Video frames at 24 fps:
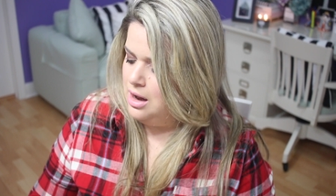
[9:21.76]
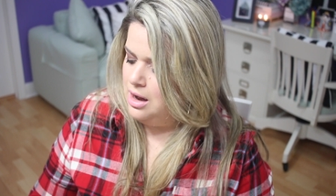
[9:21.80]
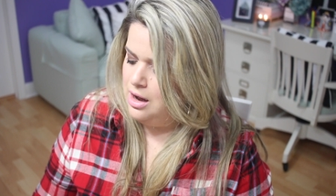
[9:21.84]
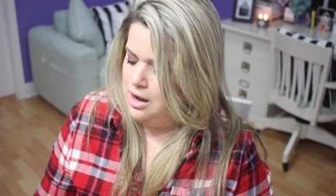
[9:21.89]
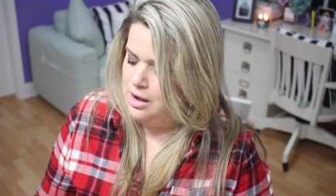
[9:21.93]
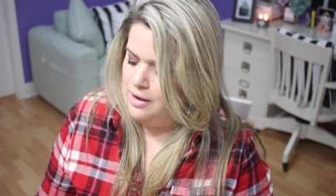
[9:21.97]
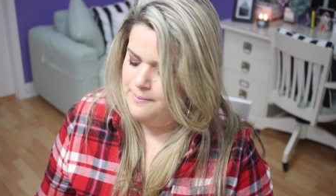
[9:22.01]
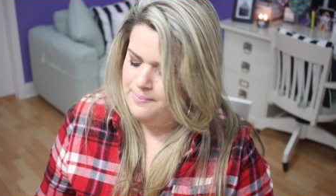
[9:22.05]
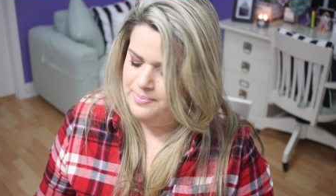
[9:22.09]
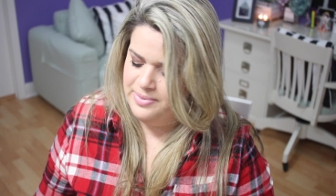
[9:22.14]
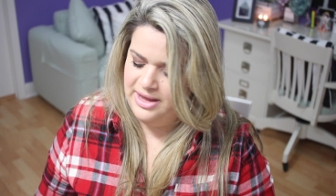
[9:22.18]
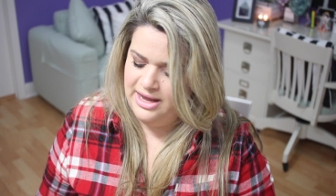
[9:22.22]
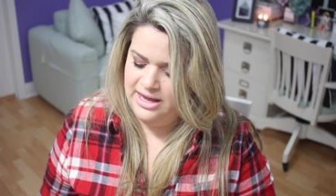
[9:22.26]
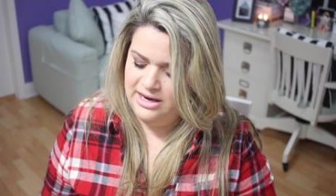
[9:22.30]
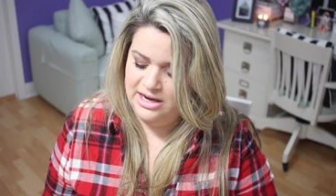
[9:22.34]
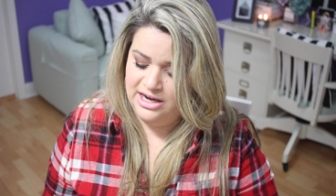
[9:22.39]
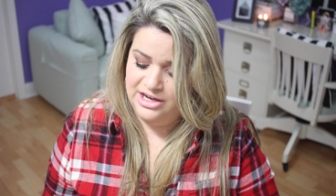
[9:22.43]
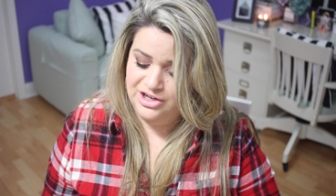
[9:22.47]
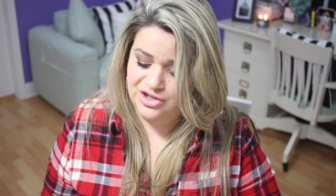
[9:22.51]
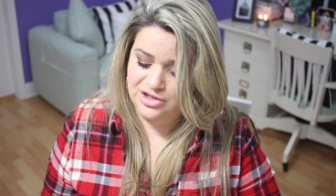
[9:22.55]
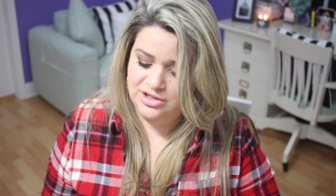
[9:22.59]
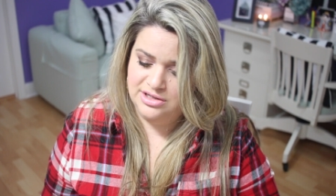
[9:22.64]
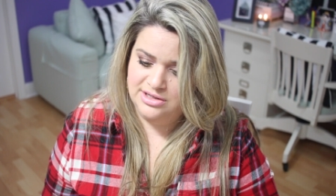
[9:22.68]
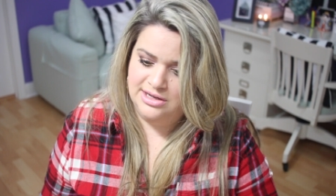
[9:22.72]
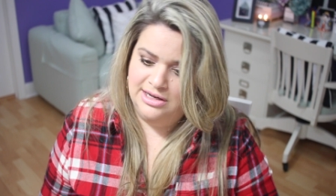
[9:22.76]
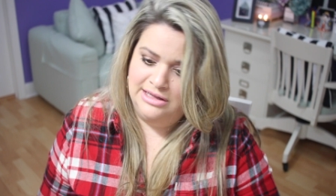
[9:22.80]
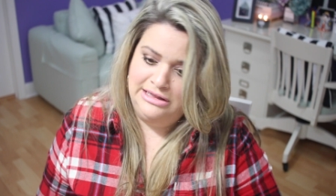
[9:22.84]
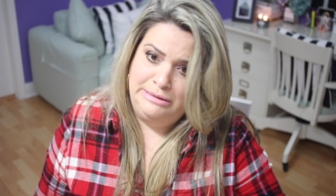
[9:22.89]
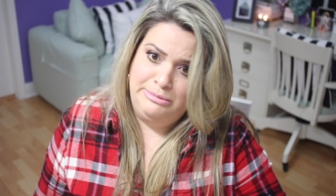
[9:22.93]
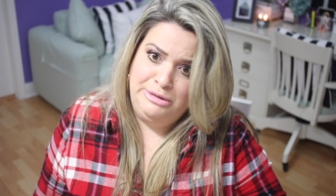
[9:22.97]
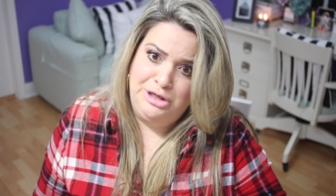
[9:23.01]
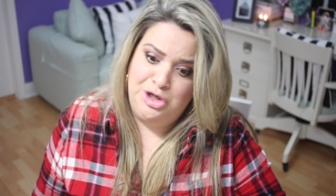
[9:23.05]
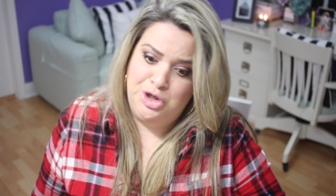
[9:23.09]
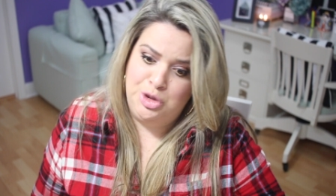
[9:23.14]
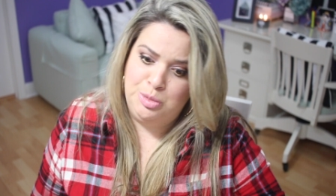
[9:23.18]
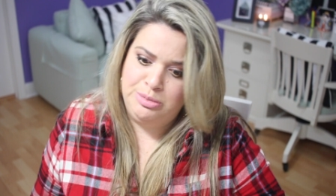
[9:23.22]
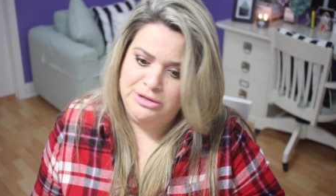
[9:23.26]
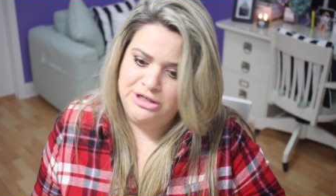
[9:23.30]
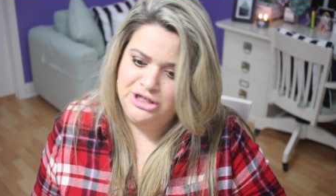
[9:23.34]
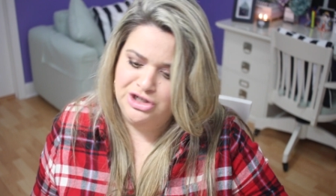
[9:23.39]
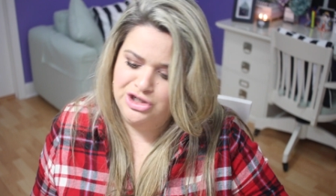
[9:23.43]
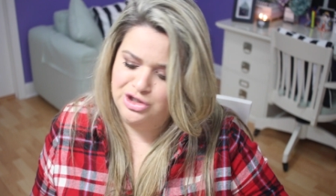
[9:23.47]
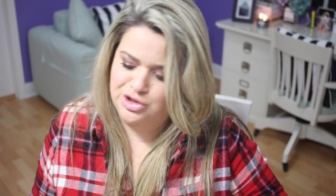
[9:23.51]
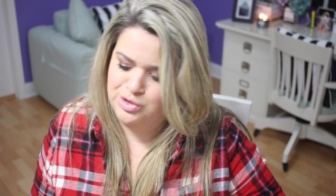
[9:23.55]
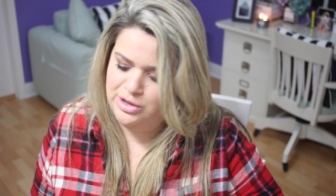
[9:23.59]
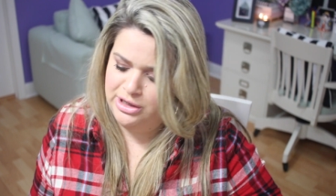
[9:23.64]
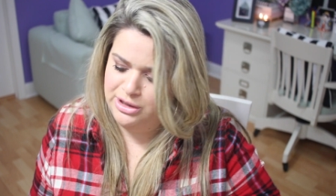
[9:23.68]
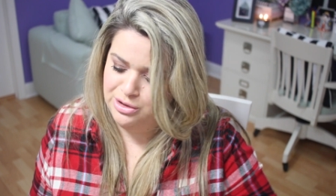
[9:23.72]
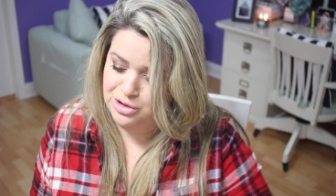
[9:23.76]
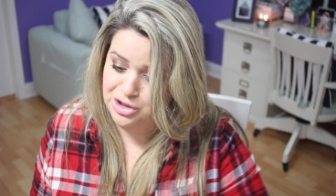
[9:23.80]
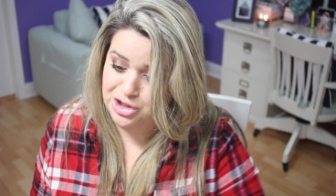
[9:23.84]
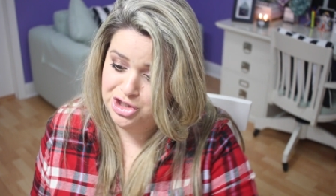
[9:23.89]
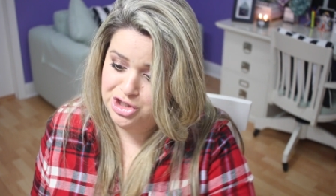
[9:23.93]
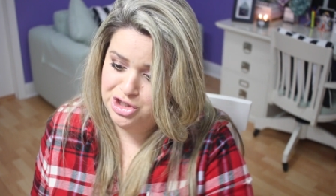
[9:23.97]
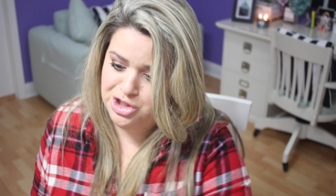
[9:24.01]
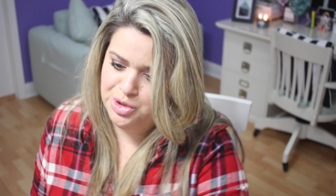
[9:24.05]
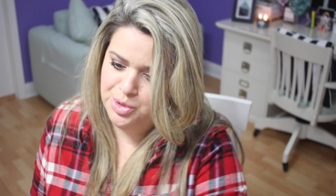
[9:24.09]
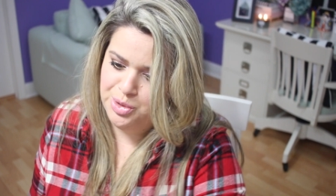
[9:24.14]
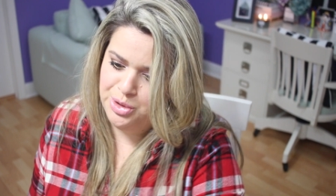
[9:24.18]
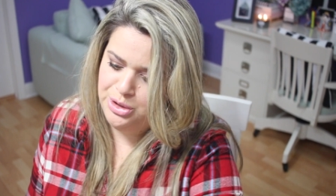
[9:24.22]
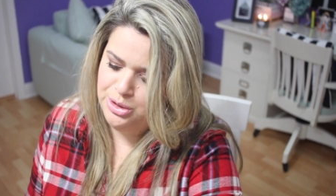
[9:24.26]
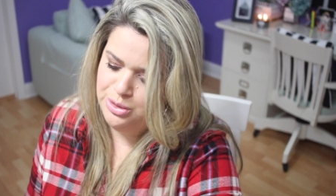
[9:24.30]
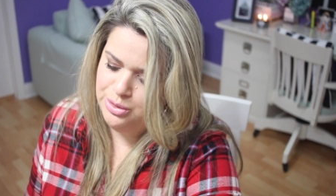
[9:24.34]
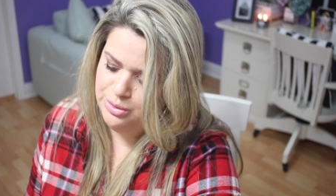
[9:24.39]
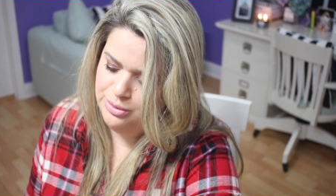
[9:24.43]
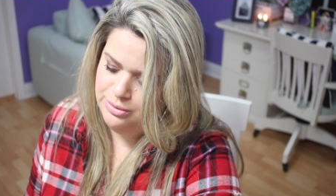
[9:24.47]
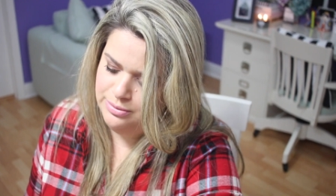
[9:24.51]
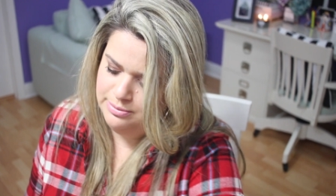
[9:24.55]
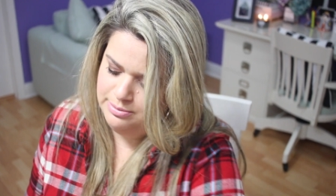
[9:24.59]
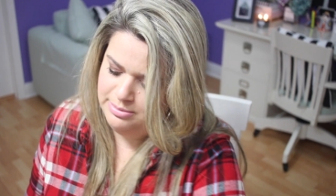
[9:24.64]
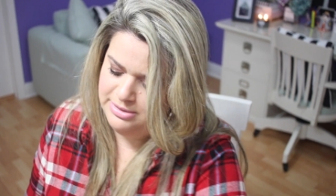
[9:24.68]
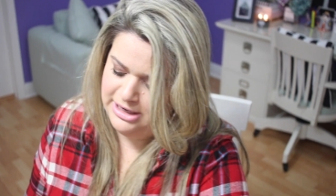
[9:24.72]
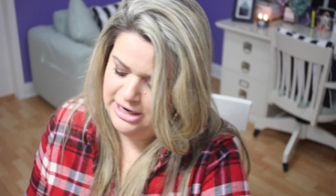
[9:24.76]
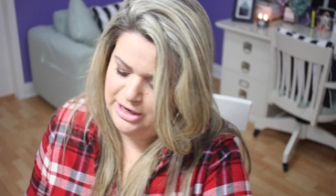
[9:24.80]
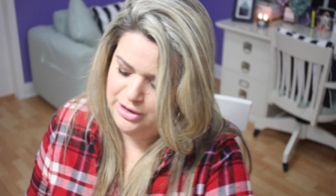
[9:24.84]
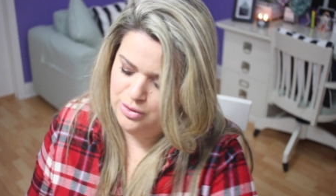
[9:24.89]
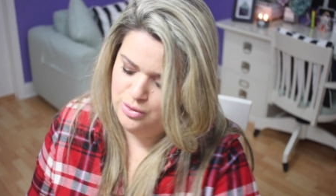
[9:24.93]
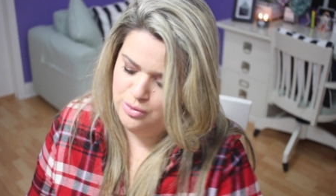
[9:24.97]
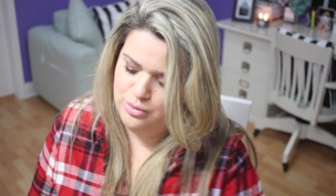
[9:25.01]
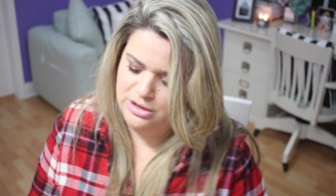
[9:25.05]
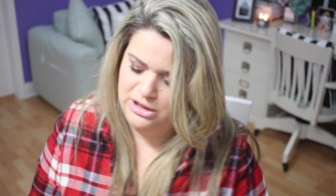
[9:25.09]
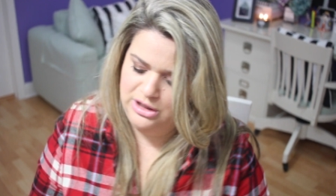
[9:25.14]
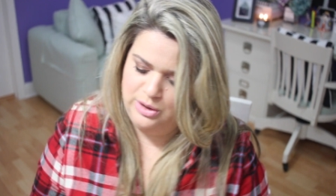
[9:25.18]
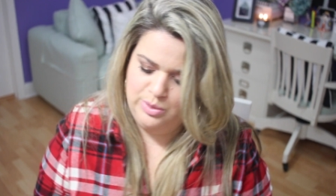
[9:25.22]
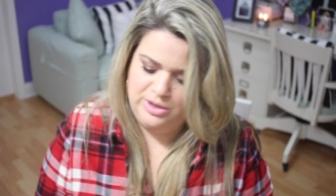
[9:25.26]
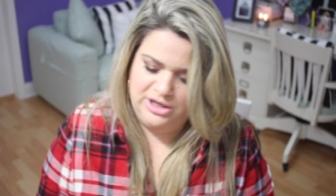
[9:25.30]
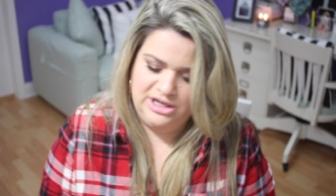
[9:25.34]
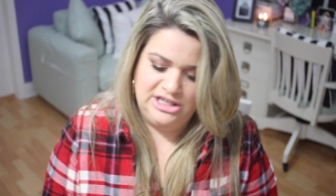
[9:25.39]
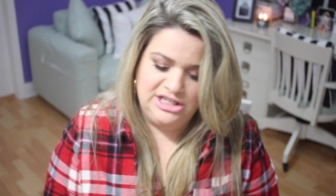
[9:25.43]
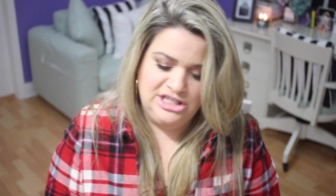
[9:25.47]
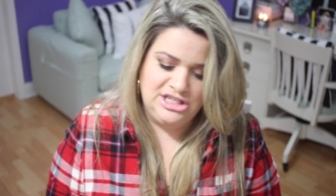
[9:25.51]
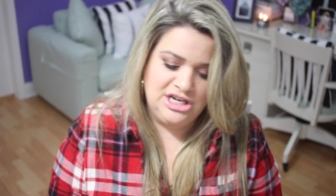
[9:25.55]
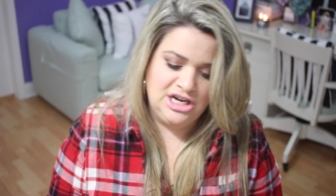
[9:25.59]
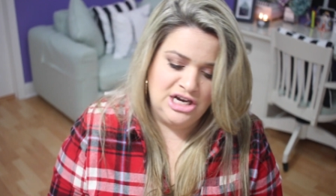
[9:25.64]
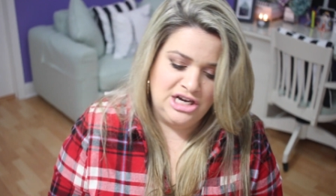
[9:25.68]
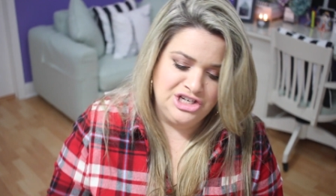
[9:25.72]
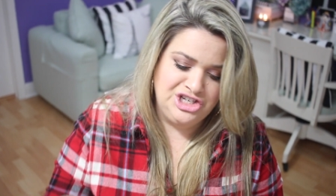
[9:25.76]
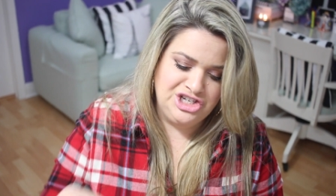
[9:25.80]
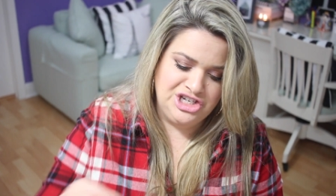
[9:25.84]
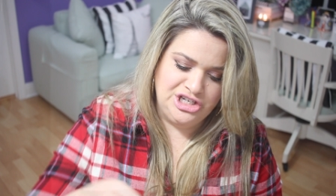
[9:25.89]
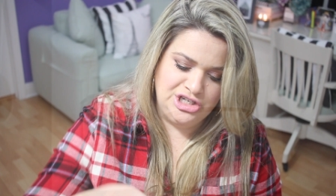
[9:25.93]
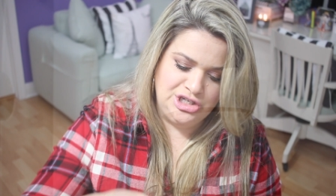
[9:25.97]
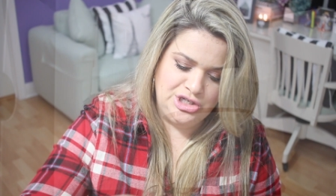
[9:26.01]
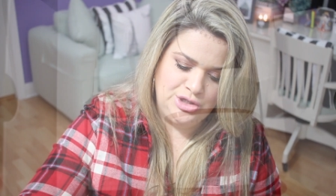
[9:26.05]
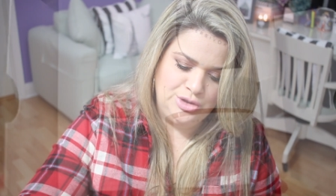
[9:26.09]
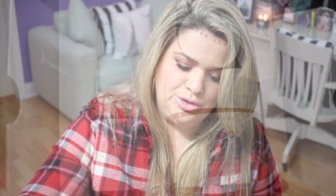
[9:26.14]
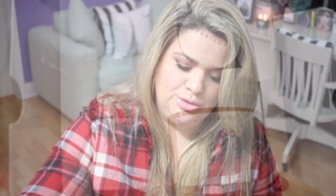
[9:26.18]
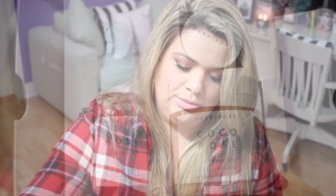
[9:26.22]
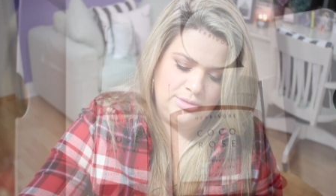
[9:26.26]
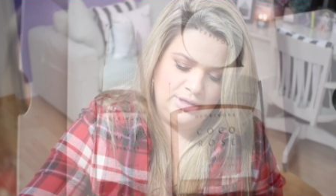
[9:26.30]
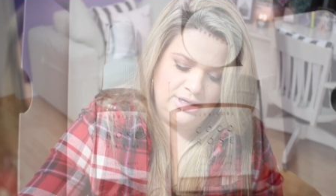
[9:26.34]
Um, and I just thought, let me open it just so I can show you, but I don't really want to touch it too